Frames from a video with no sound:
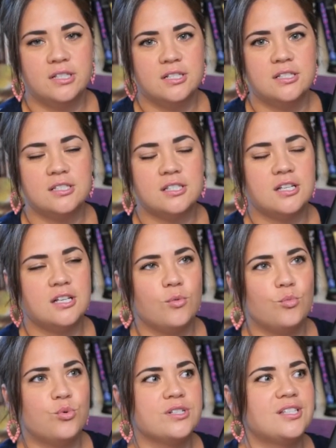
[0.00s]
This
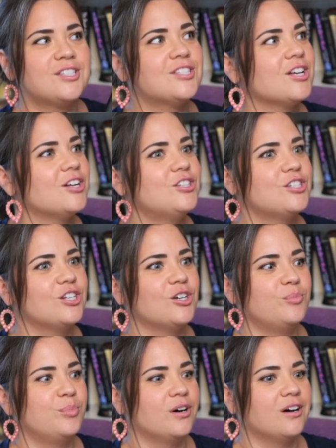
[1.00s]
was such a
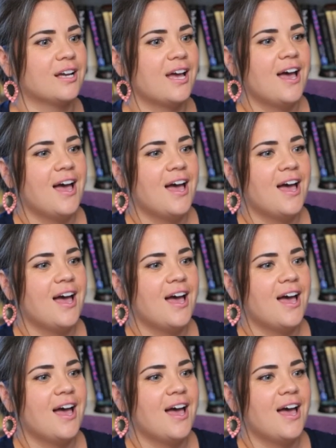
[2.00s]
good book.